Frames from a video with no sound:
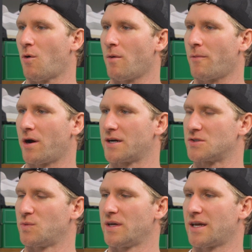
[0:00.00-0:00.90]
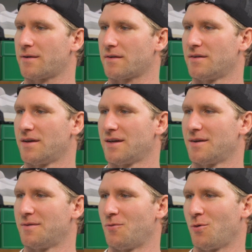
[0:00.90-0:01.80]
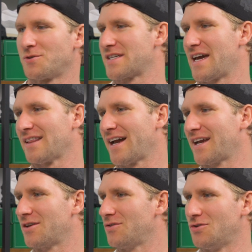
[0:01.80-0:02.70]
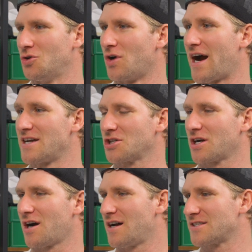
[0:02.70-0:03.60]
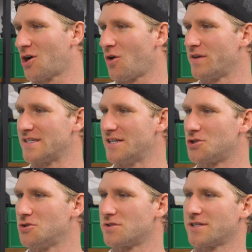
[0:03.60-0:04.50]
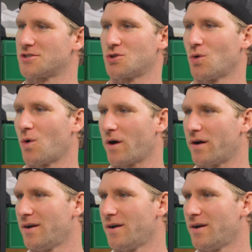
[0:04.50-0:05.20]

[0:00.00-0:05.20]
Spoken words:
Walmart because we'll say, like, you guys are causing all these issues in store.